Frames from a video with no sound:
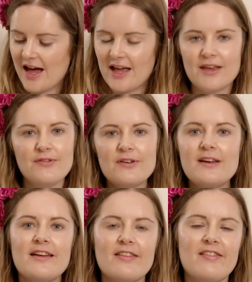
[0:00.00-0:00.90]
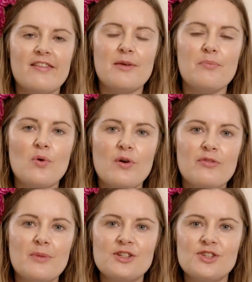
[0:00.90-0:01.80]
If you'd like to see more
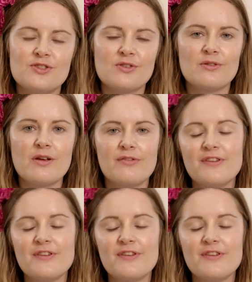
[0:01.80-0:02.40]
of my tutorial